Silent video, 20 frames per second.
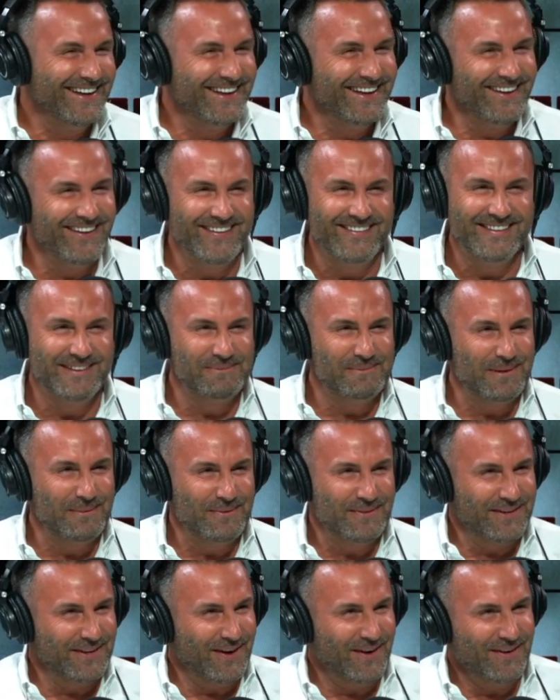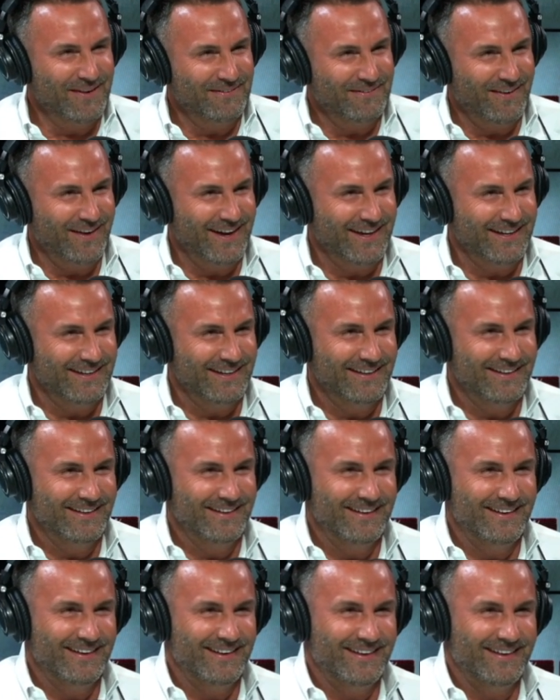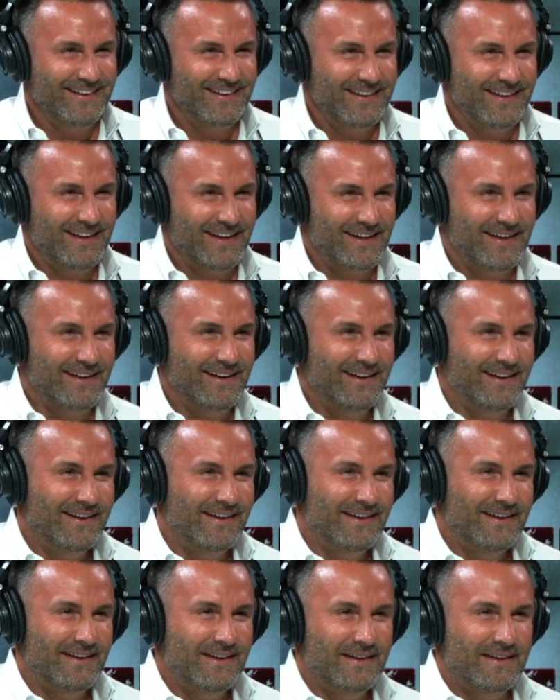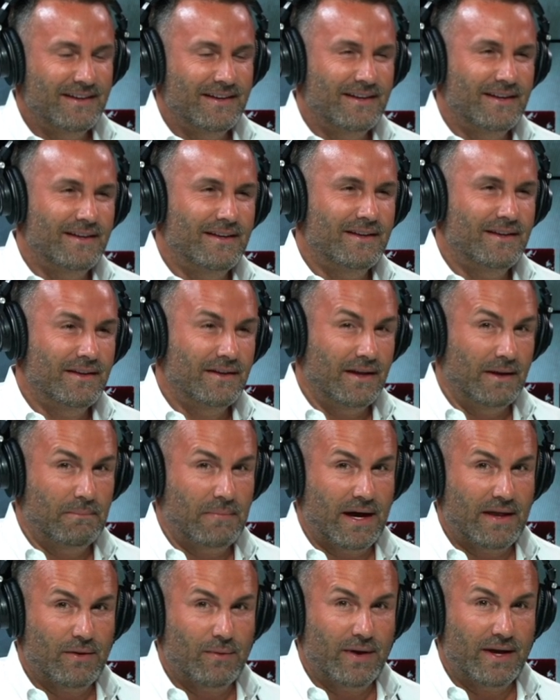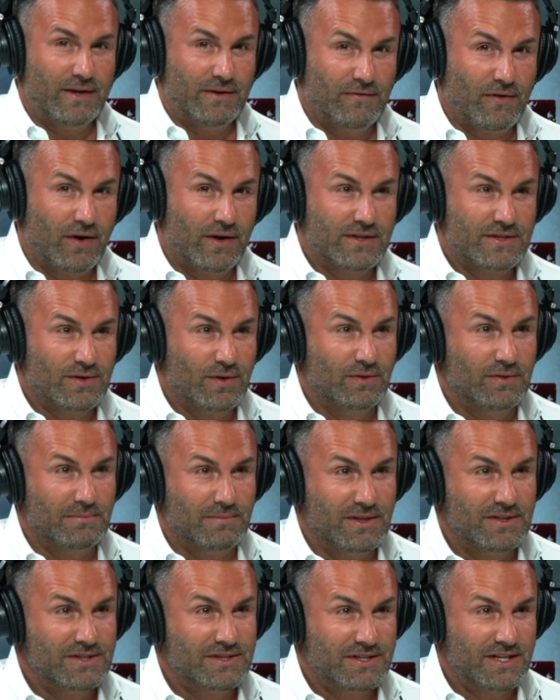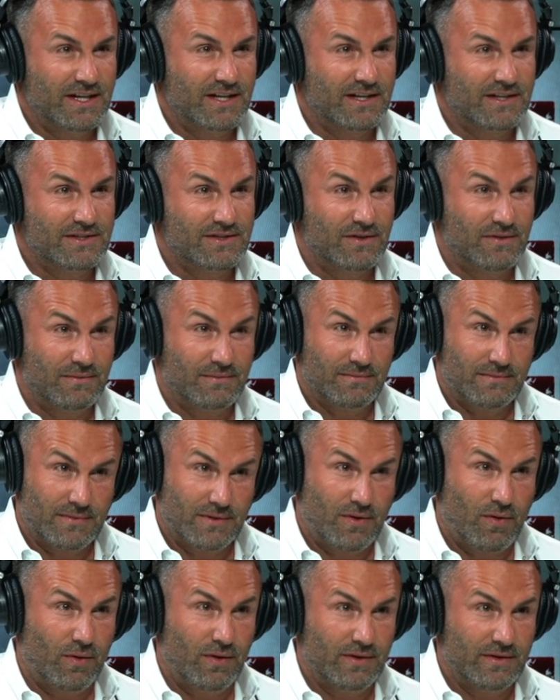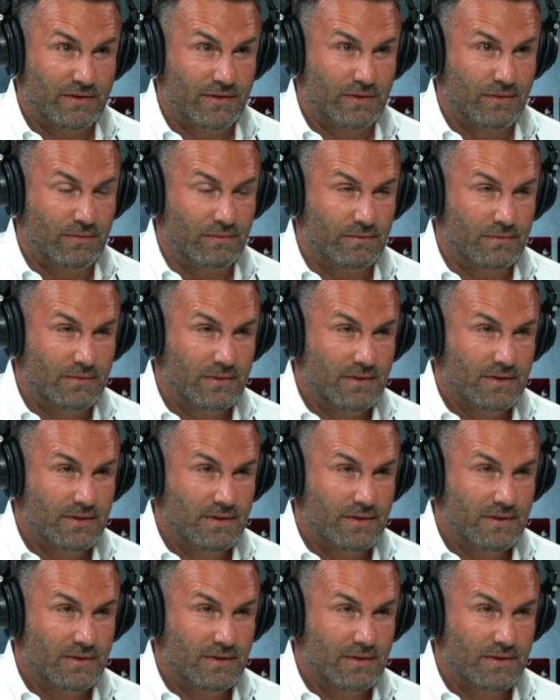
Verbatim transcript: Only people that aren't afraid? Yeah. Yeah. And by the way, you've already sold a bunch of tickets. So, according to